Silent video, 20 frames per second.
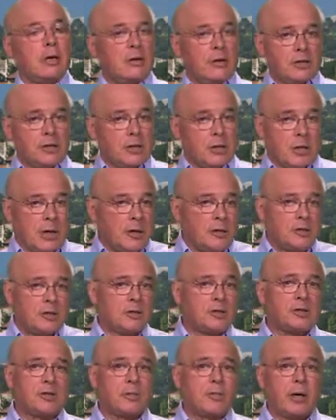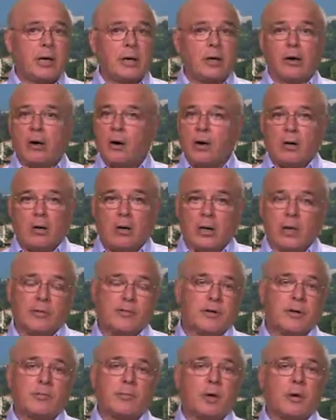This allows us to make all
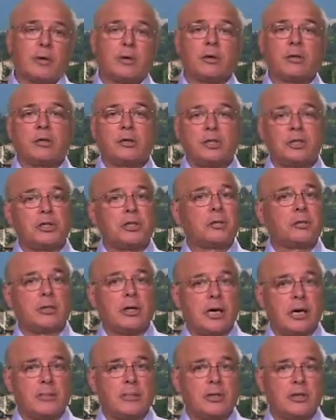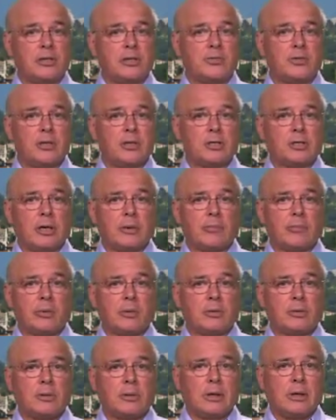of our modern digital cameras, for
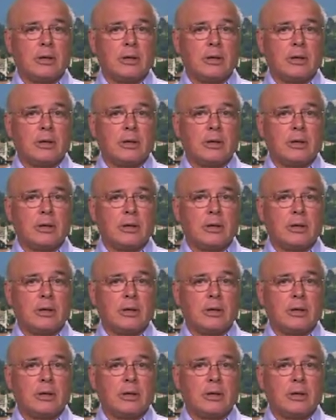example,